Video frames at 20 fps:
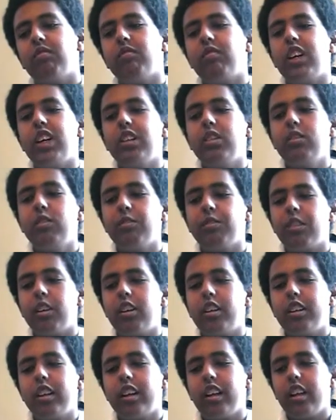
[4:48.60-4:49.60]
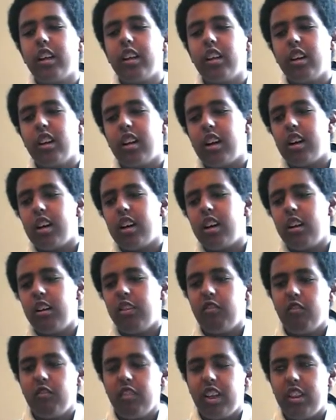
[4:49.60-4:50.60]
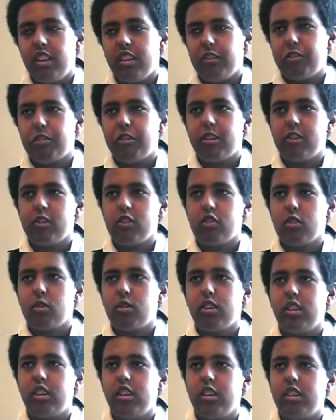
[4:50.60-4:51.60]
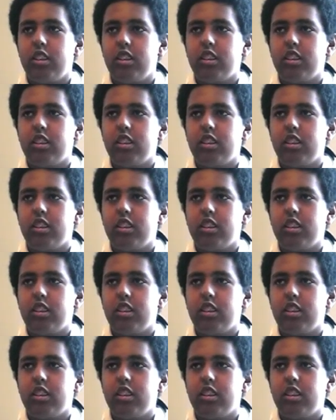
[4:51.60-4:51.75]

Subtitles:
Michael Faraday and I made the first toilet.